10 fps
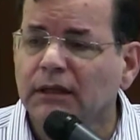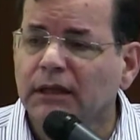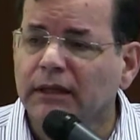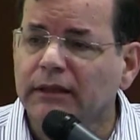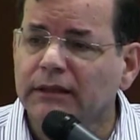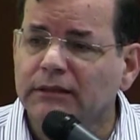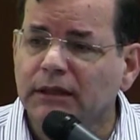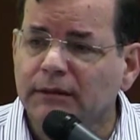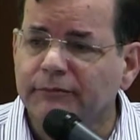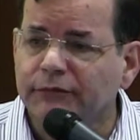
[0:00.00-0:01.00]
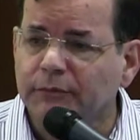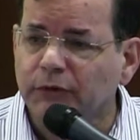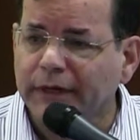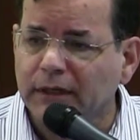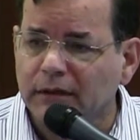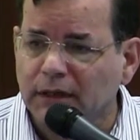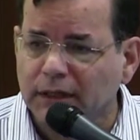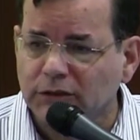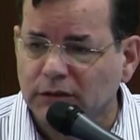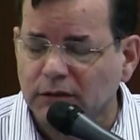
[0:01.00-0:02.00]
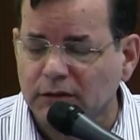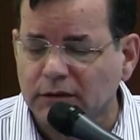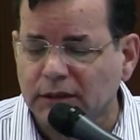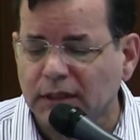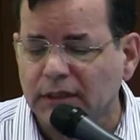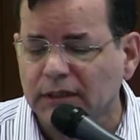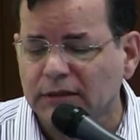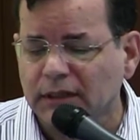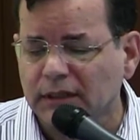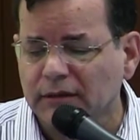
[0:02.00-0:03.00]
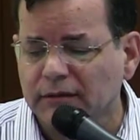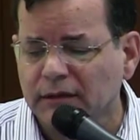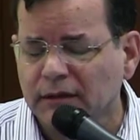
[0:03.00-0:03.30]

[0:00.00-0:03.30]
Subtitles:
And these come from radiological studies, and